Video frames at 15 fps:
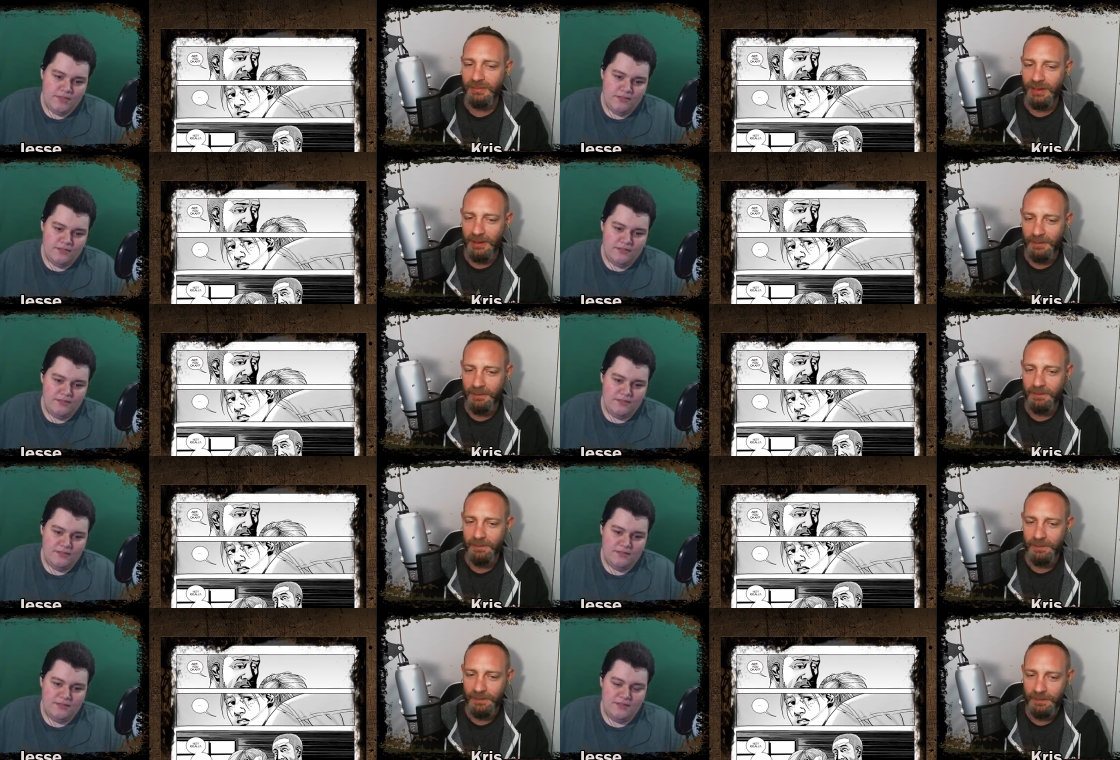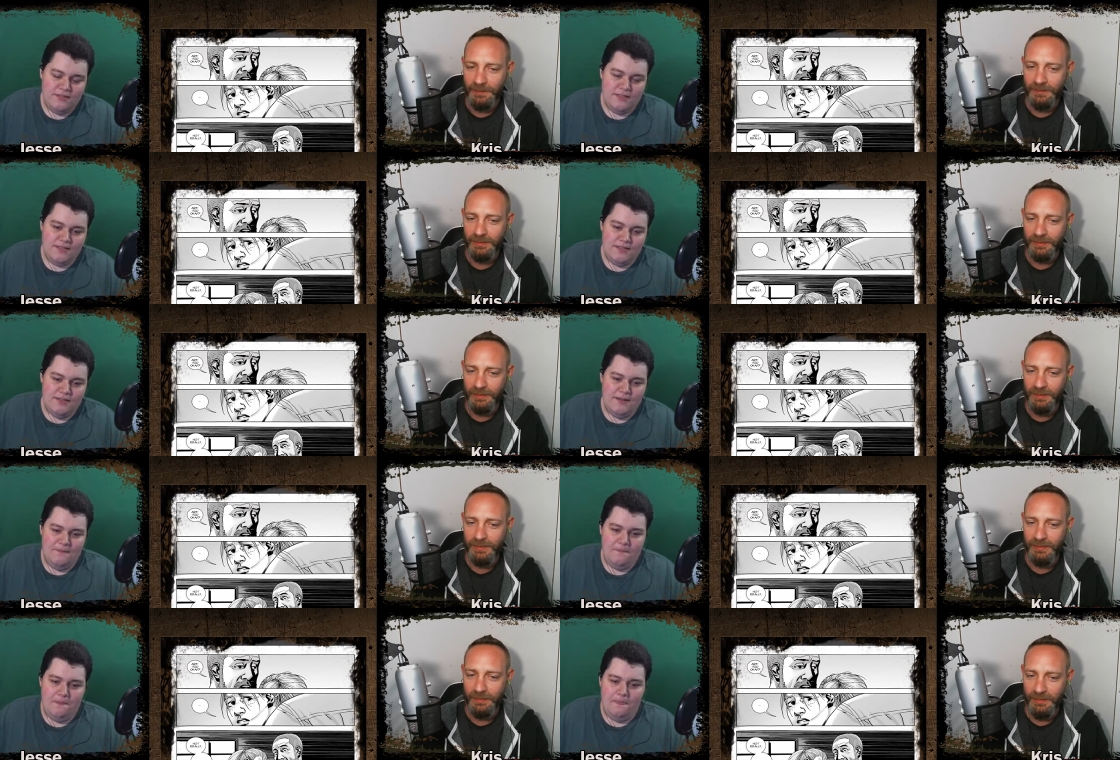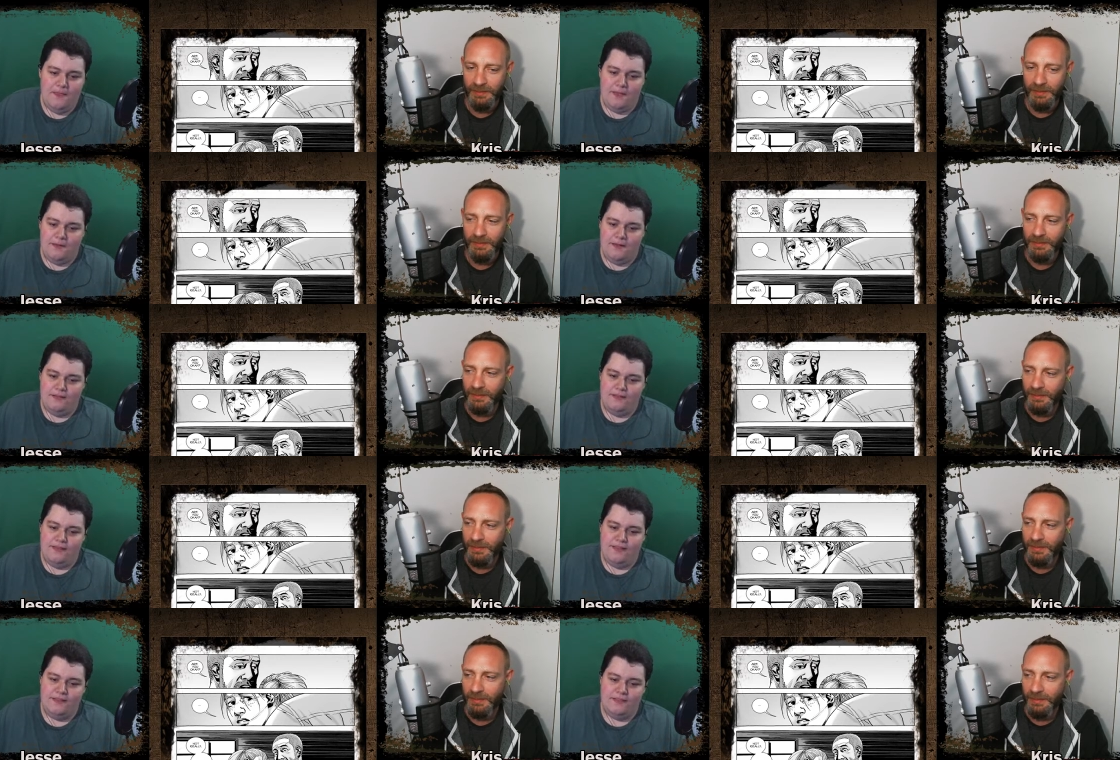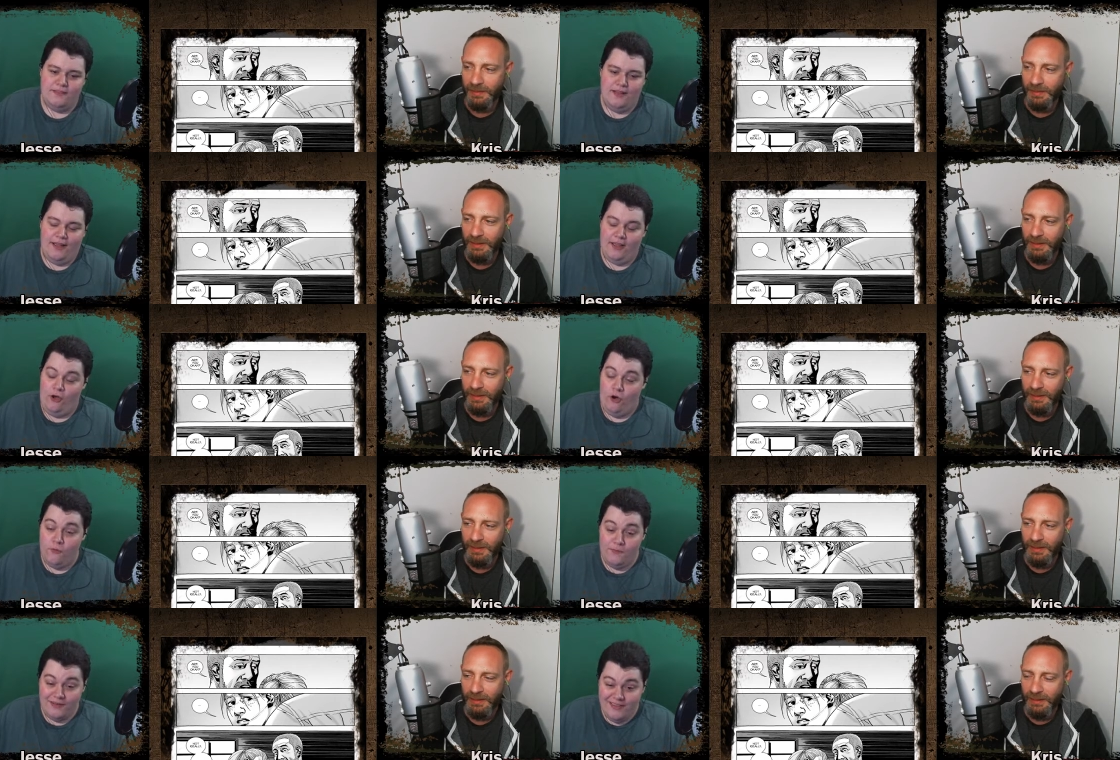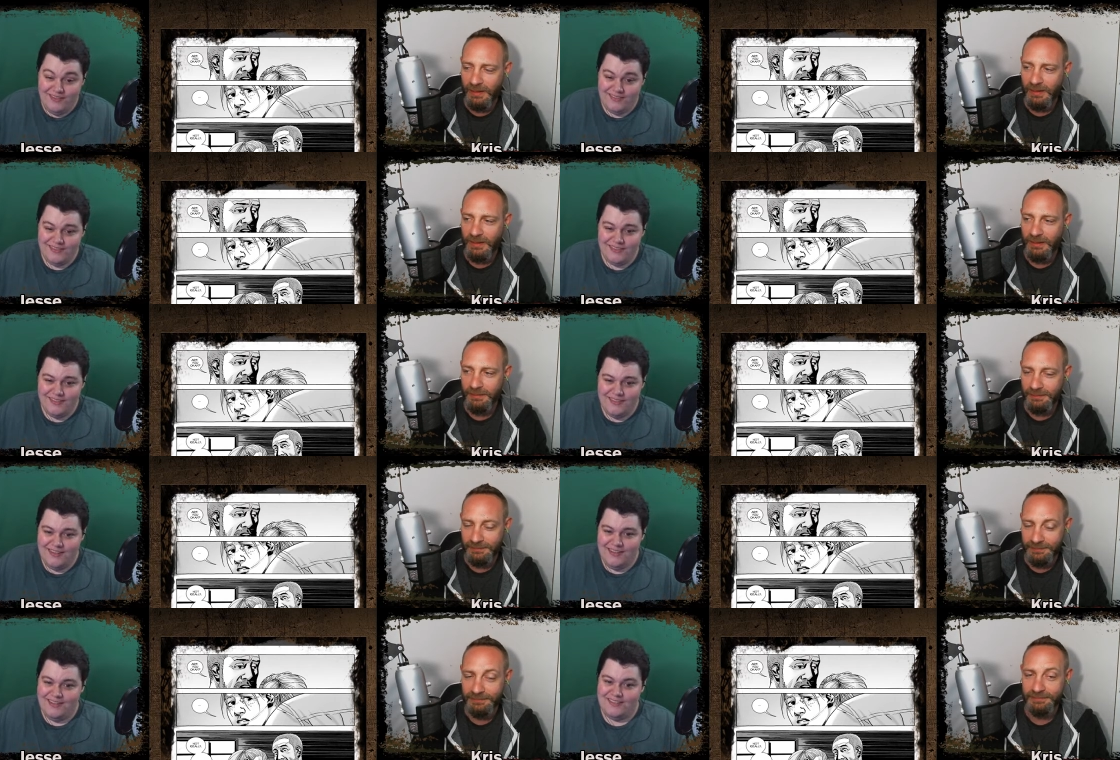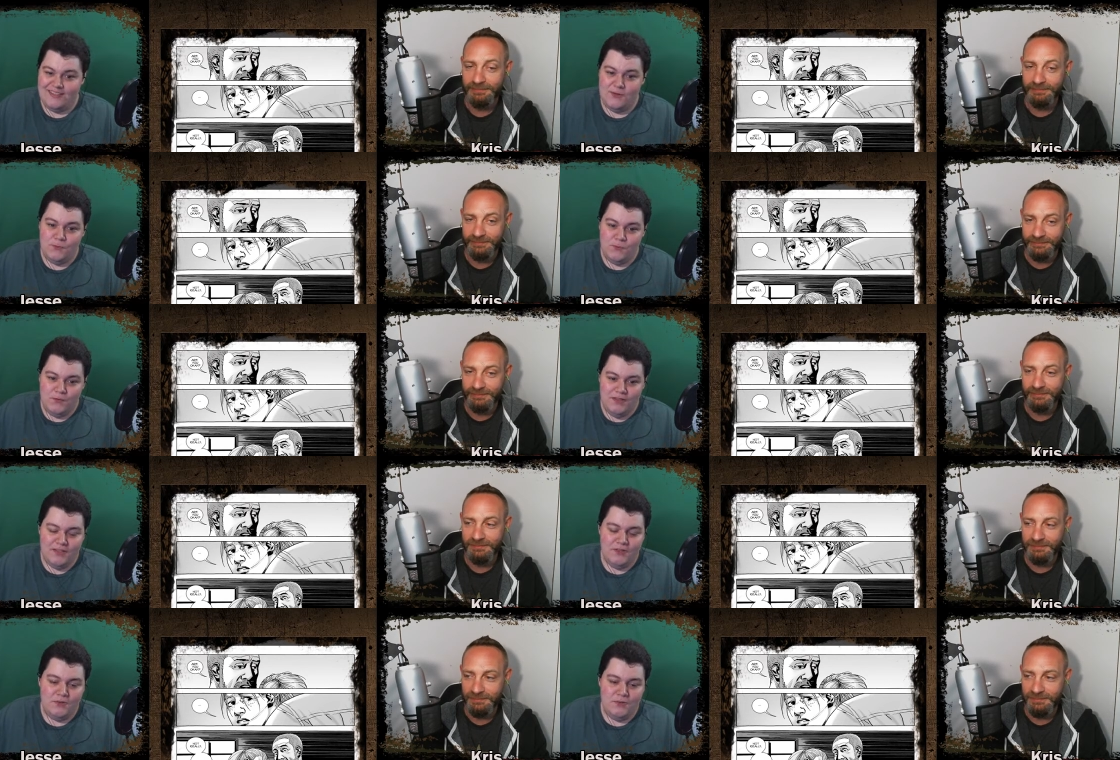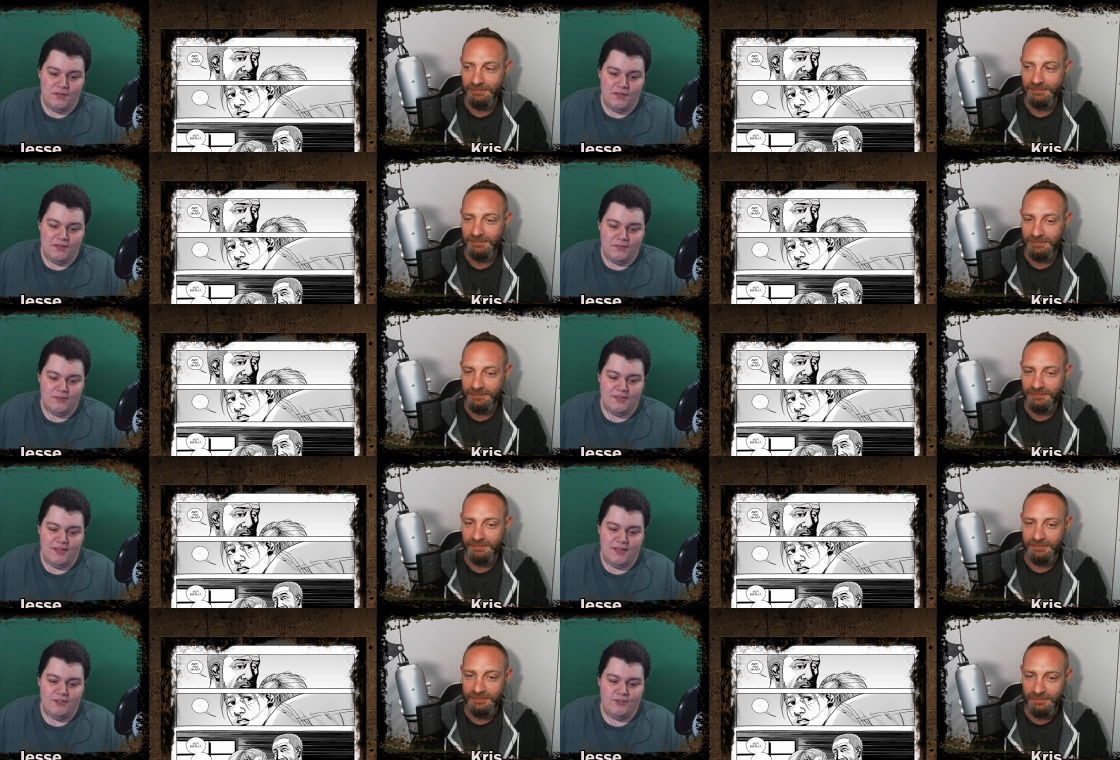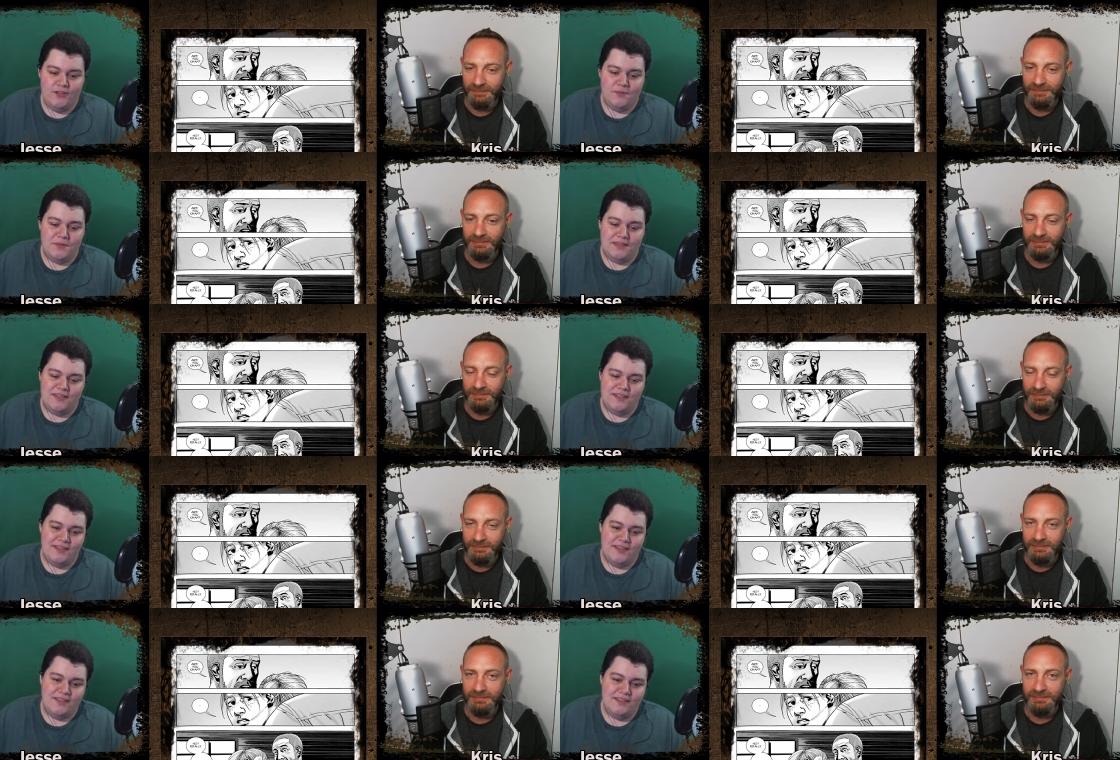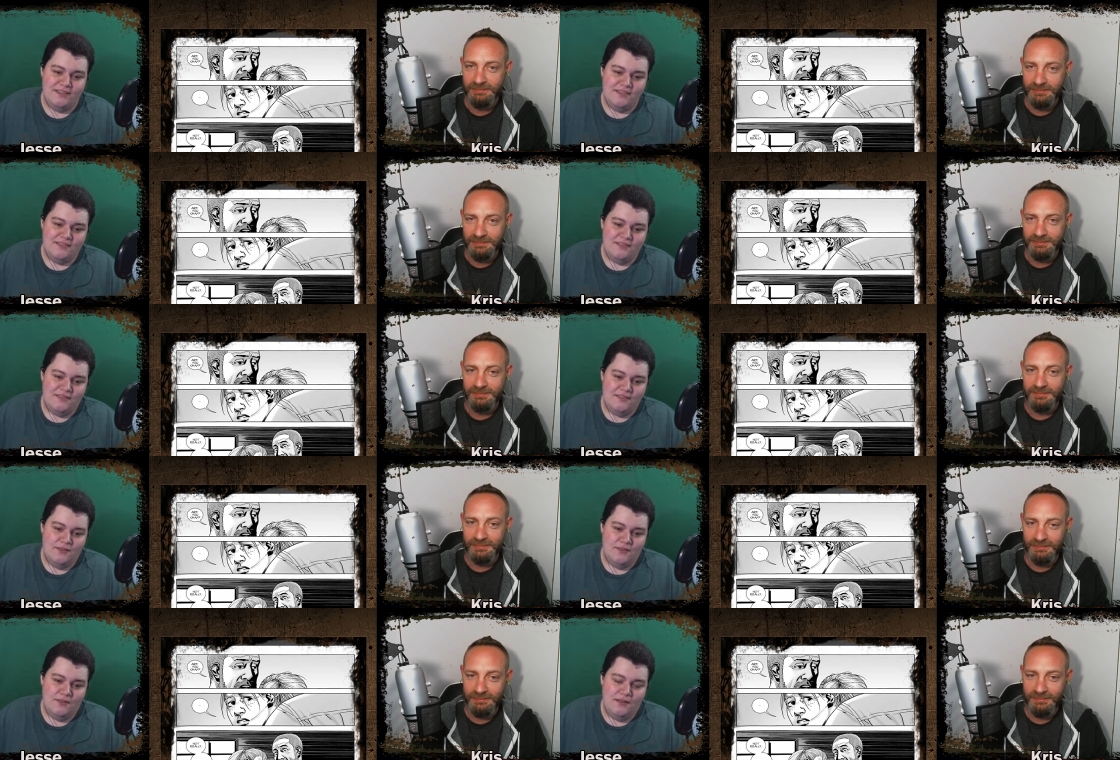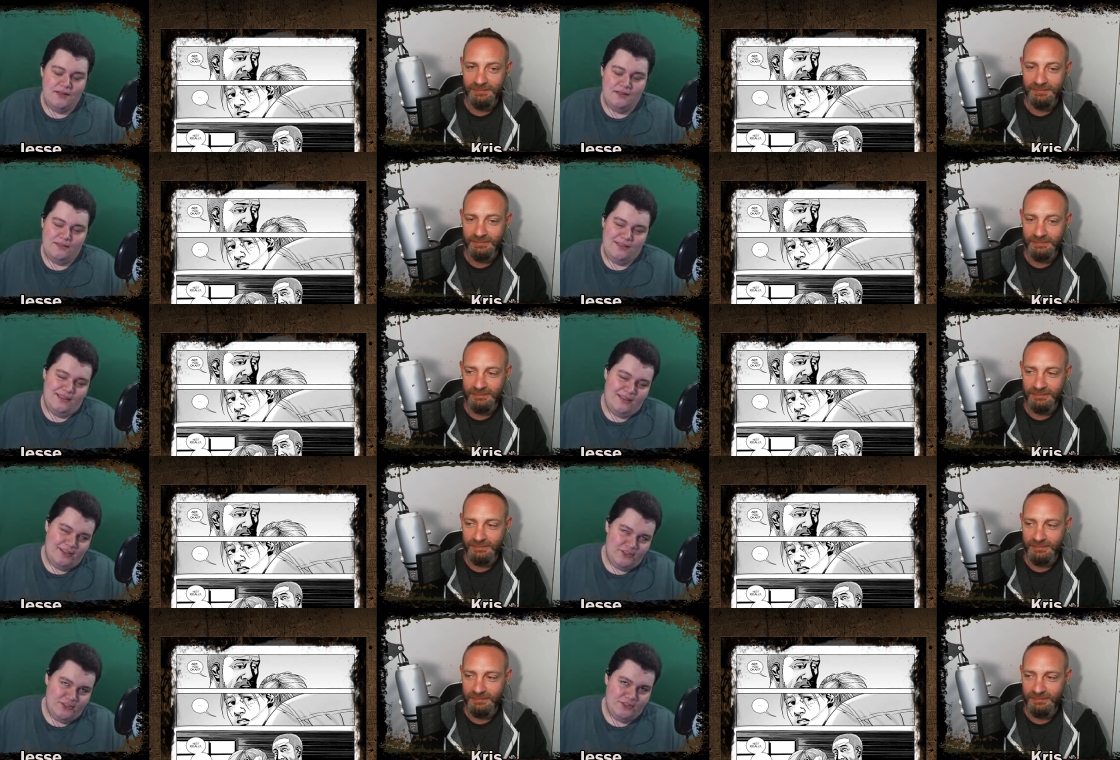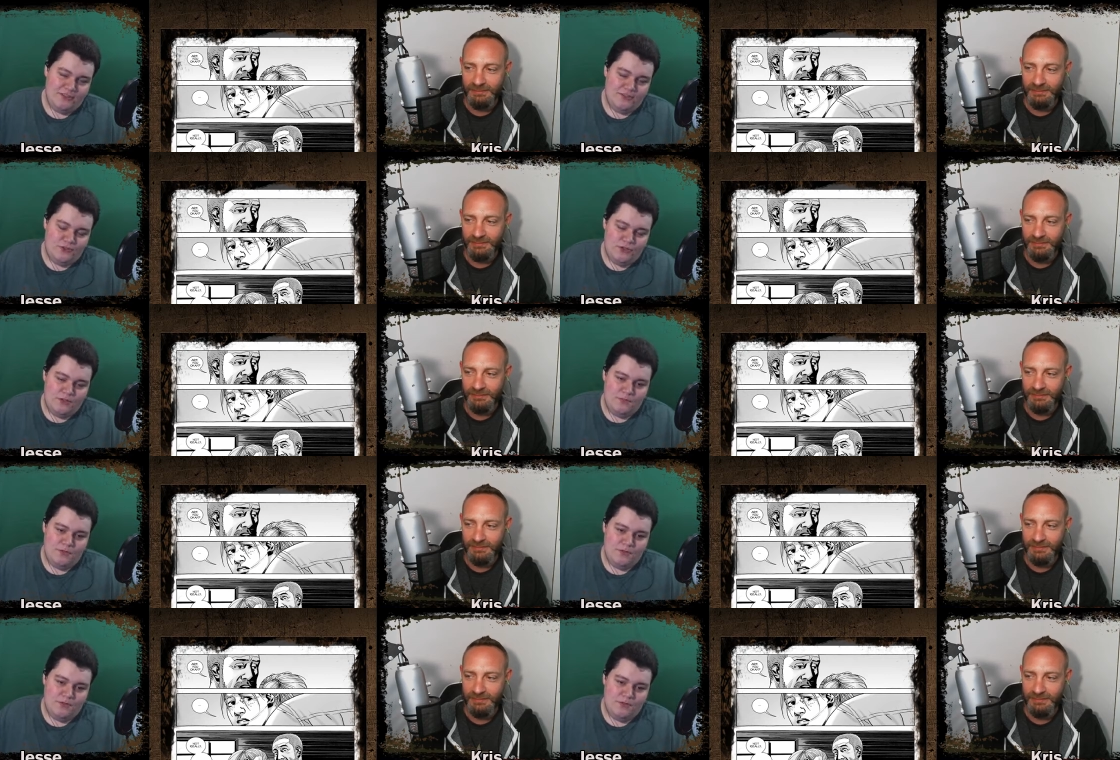Speaker 1: Yeah it, it I hope it is because I really don't want to lose Andrea. But then again, I guess you could attribute